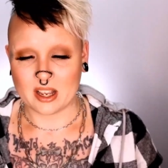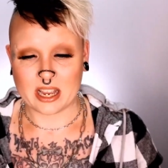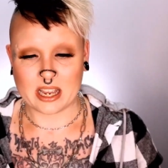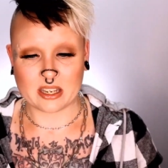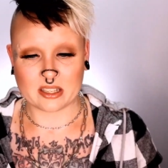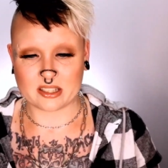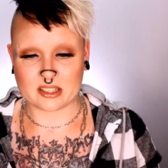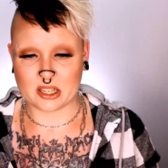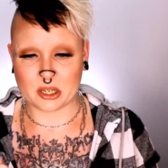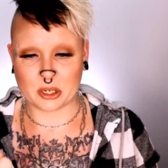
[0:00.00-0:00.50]

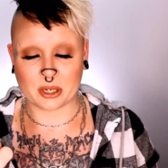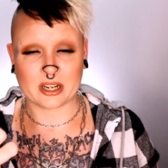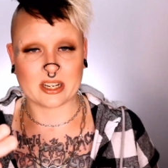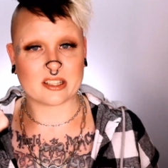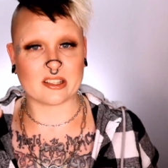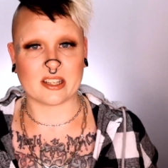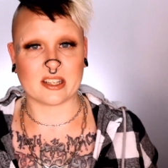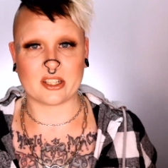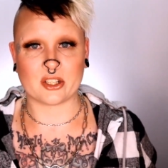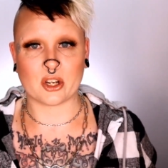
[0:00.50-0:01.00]
It
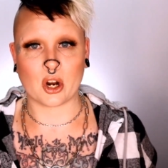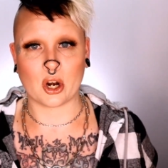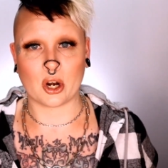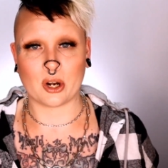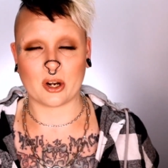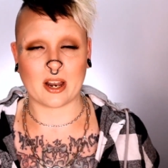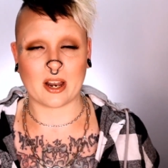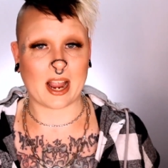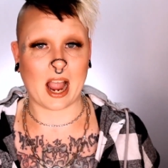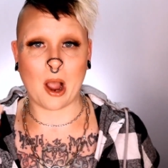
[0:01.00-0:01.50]
seriously
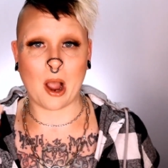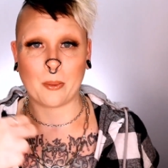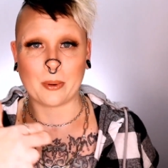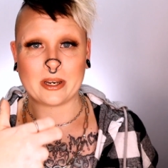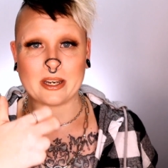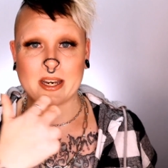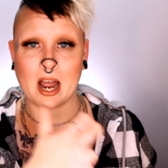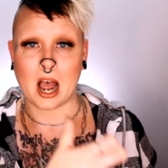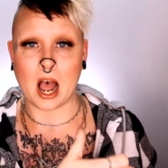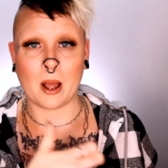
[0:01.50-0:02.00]
turned, like, I
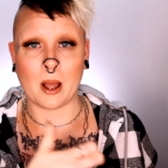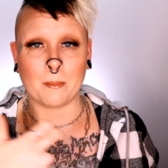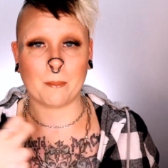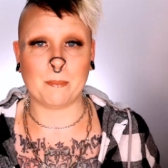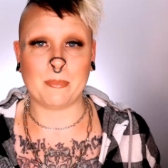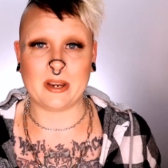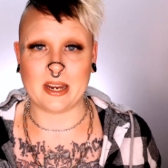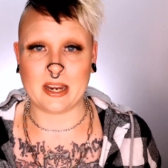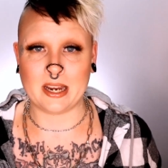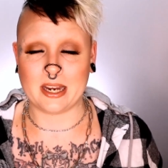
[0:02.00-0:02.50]
would not
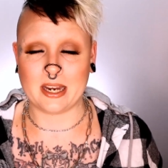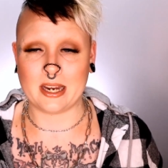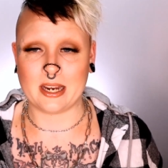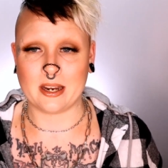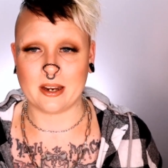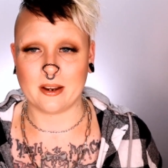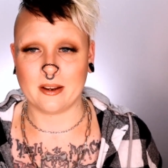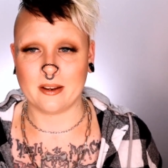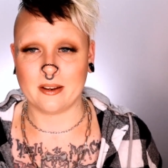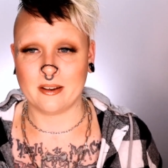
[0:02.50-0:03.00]

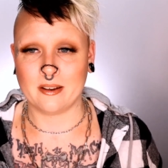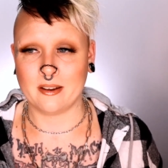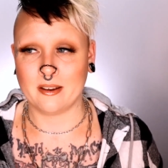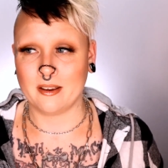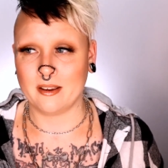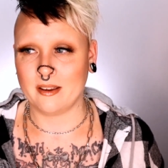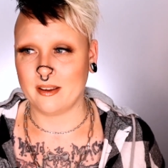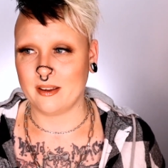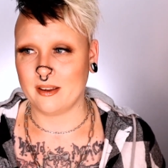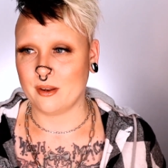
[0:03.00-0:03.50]
be
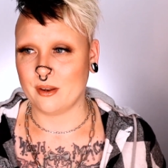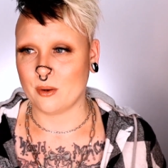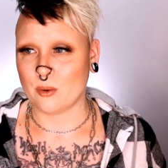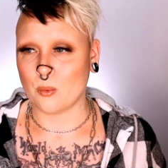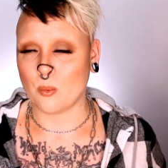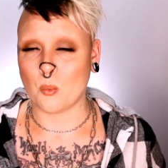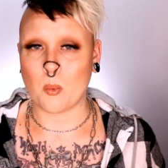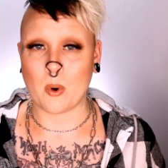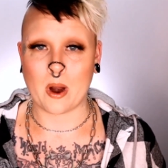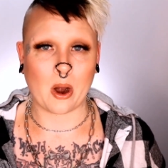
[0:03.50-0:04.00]

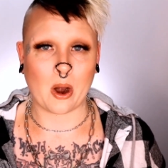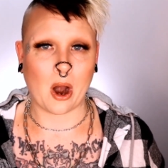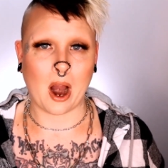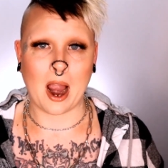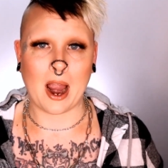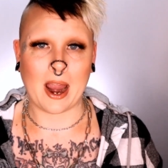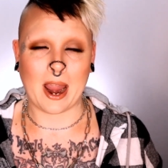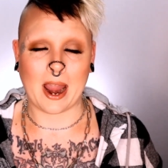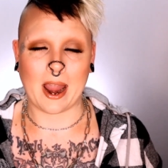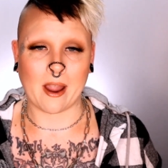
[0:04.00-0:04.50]
where
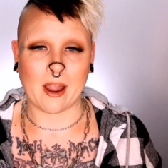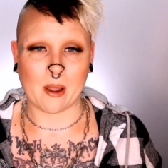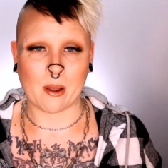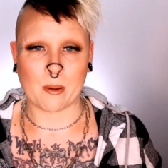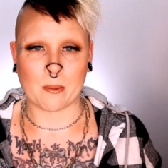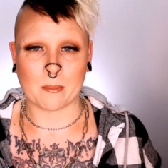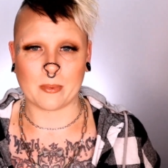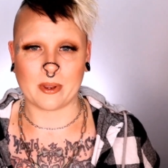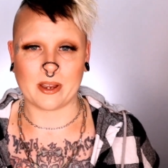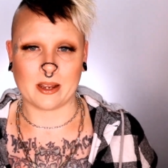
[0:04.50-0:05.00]
I
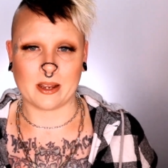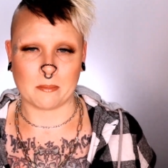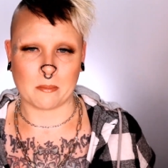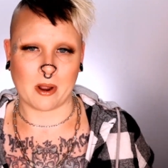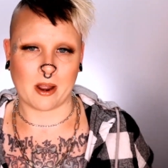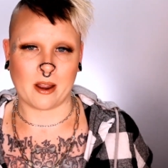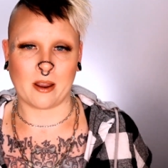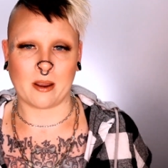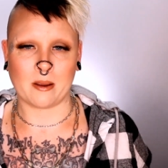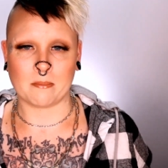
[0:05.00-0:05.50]
am in
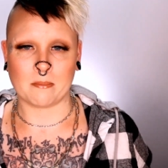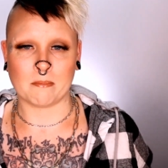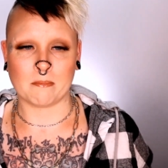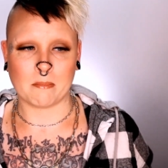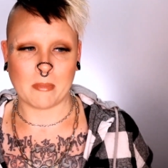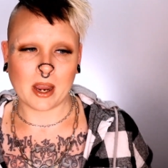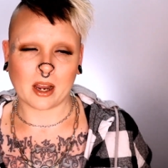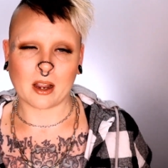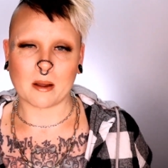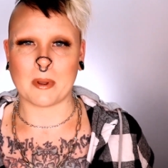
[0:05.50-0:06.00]
my
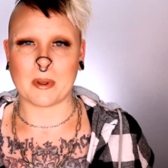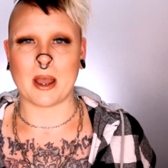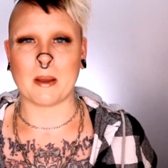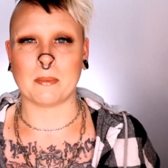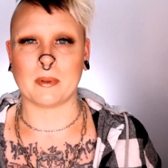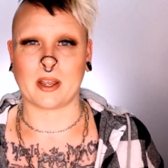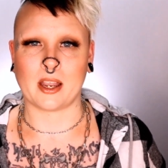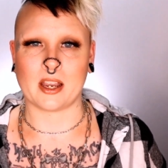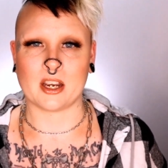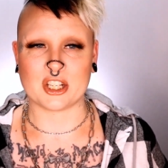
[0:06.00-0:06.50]
makeup
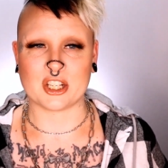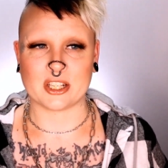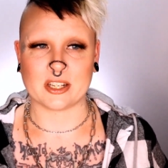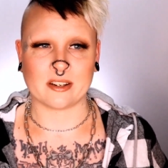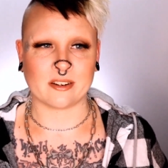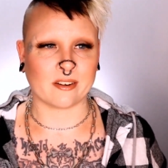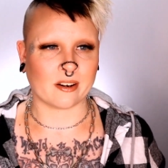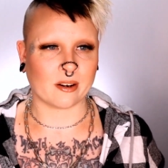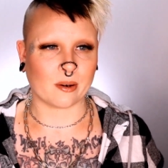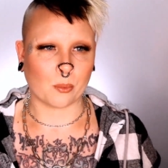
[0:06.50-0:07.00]

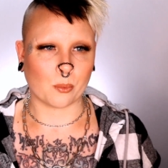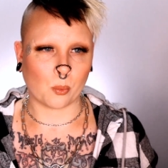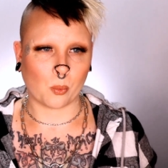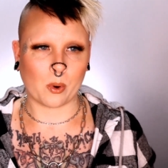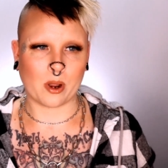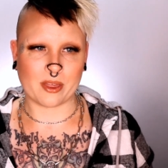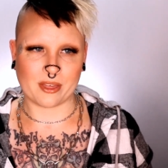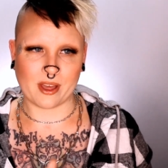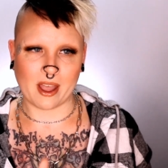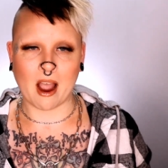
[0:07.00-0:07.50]
application
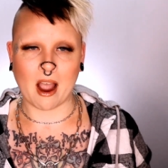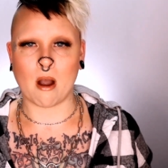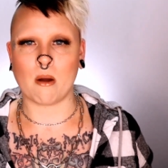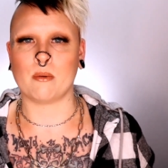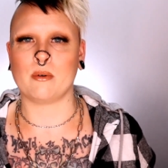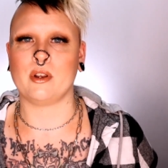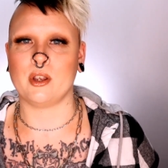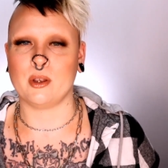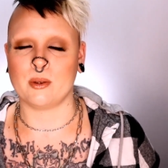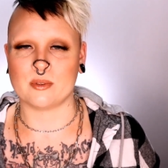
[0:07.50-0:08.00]

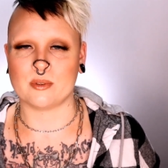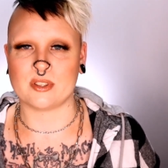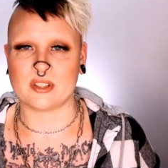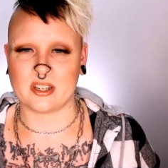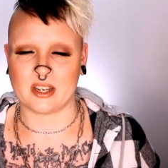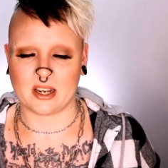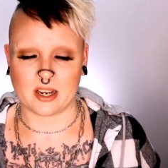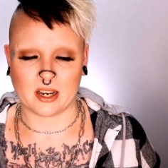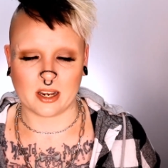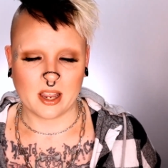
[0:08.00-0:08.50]
without
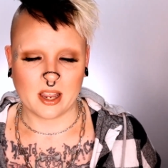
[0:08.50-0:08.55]
QC.